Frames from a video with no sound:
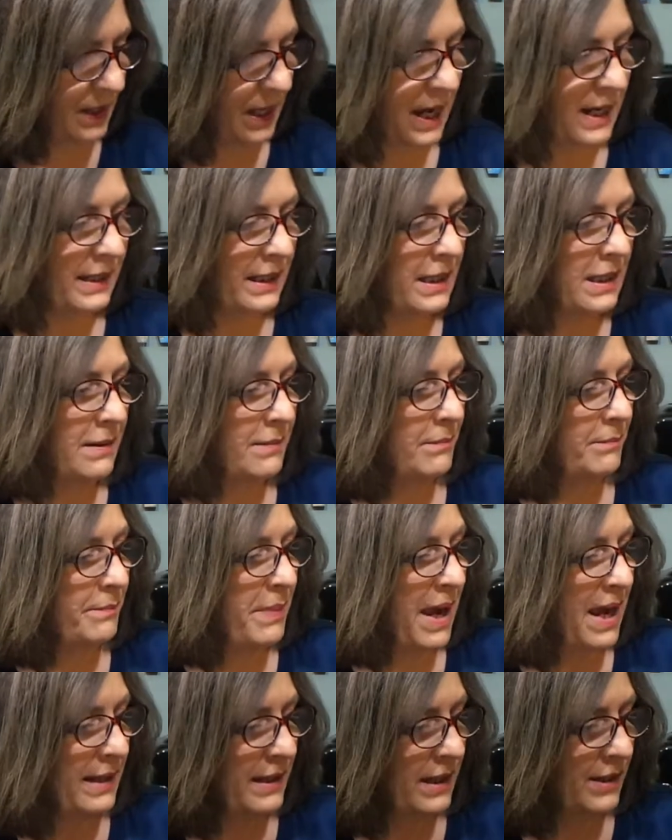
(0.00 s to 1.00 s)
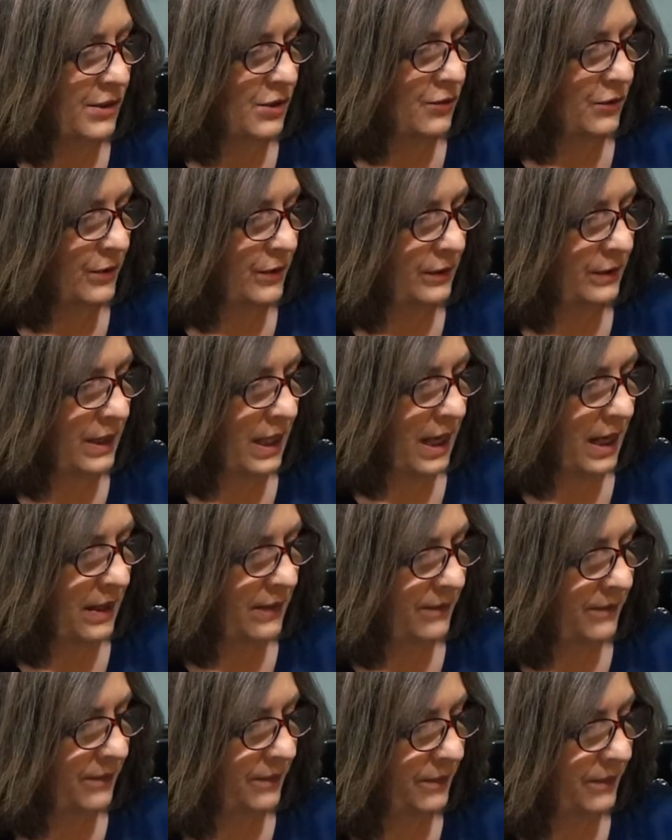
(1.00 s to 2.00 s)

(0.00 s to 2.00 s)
any back history on that.